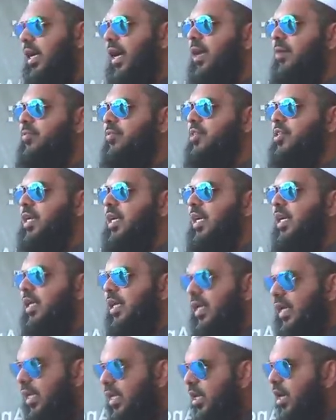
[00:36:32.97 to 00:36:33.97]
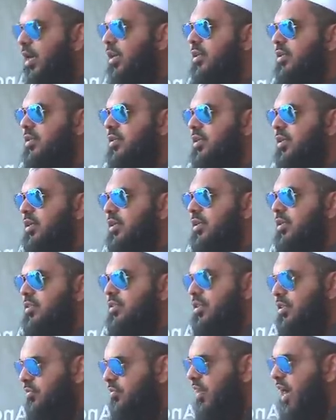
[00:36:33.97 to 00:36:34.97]
types, cannot
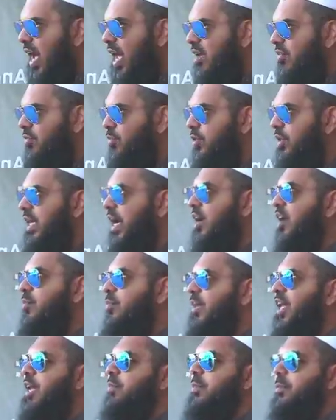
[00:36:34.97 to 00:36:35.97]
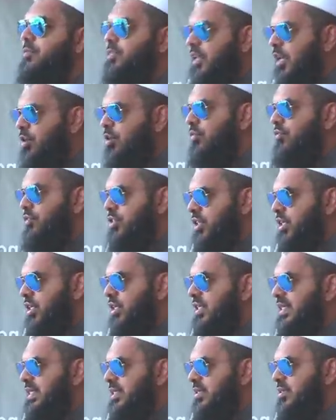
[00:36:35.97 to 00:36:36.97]
survive without a minimum set of
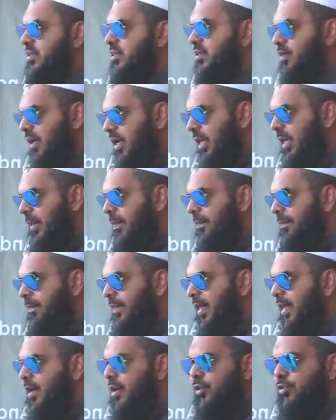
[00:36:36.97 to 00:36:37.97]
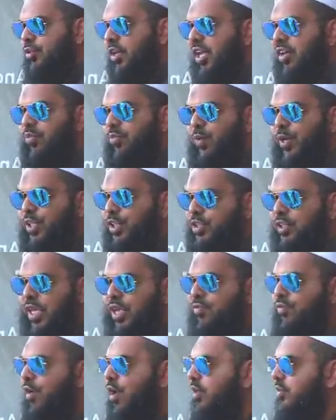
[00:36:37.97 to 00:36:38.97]
genes, right? So if we just
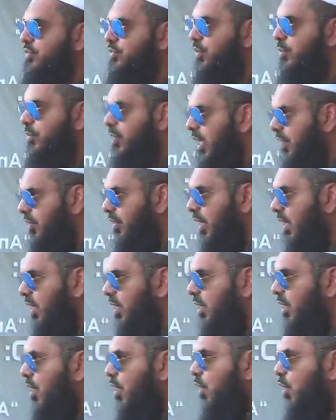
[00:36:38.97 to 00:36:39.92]
evolved from nothing,